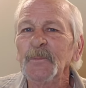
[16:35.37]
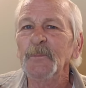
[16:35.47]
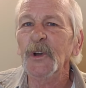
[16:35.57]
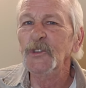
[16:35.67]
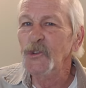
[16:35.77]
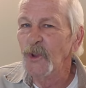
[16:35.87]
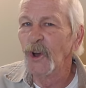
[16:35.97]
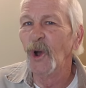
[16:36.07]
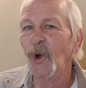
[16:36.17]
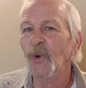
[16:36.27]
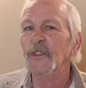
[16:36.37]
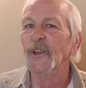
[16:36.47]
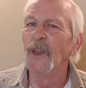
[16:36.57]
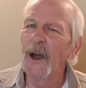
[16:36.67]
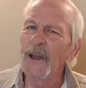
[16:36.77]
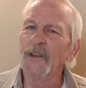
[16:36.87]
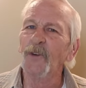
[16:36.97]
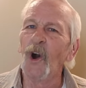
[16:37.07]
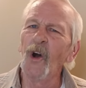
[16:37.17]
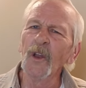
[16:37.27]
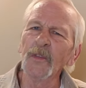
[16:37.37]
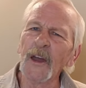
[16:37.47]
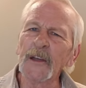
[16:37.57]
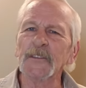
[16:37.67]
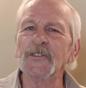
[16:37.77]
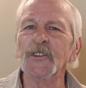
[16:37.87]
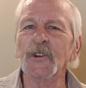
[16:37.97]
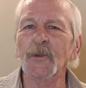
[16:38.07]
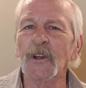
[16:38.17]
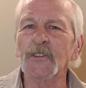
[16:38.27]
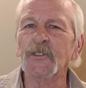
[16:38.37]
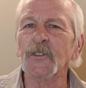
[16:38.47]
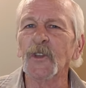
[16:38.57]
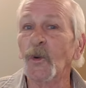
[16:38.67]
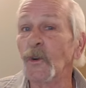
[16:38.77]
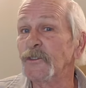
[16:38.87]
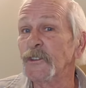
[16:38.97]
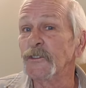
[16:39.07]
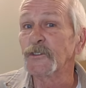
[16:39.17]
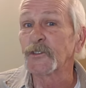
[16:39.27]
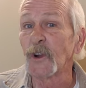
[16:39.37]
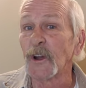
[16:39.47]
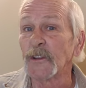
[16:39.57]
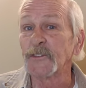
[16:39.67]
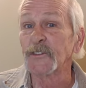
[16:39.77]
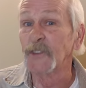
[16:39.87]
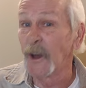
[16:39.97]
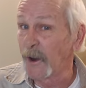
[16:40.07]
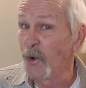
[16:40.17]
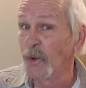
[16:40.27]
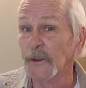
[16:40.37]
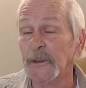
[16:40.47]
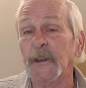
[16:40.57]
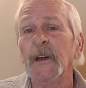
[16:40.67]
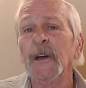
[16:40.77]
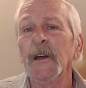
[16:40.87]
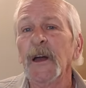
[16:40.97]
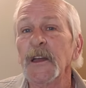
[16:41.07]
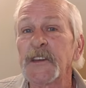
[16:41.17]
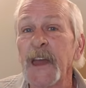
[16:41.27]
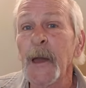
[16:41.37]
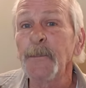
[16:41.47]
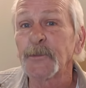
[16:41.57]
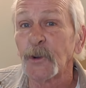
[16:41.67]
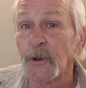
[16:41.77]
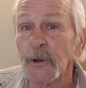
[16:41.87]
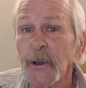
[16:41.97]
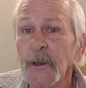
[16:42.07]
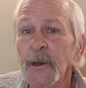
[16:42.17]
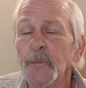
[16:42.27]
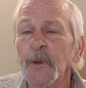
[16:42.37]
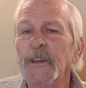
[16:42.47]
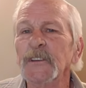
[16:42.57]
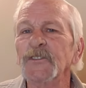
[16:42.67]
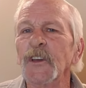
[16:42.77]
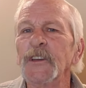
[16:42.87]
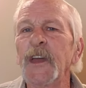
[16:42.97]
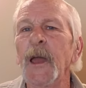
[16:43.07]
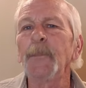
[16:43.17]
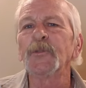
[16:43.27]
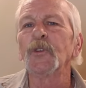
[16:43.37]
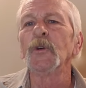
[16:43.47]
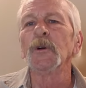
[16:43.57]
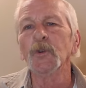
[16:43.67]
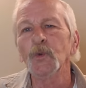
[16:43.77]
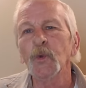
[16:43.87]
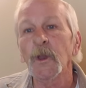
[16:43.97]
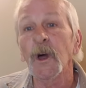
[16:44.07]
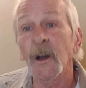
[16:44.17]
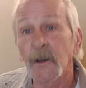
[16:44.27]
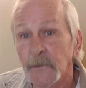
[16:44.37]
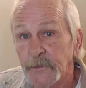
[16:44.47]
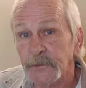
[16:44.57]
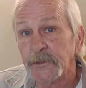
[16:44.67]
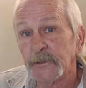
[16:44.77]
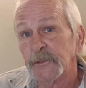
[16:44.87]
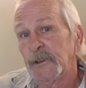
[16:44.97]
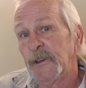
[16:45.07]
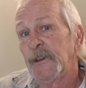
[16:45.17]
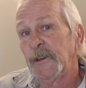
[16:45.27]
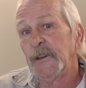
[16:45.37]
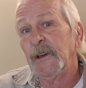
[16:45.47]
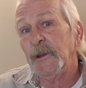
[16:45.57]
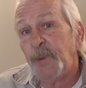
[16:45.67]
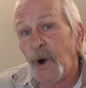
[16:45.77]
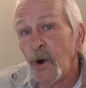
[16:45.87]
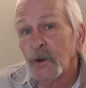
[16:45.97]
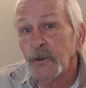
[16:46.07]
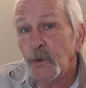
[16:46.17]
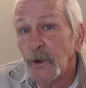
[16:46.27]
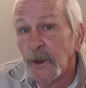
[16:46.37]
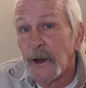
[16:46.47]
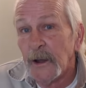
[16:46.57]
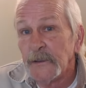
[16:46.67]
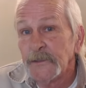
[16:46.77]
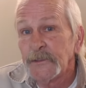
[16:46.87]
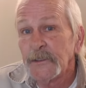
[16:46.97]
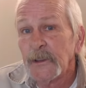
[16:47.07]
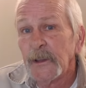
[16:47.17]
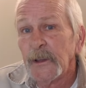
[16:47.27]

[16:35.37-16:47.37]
But you know, in the light of all of that consideration, the Lord Jesus Christ is not only a captor, but he is a captor who loves. And Paul could realize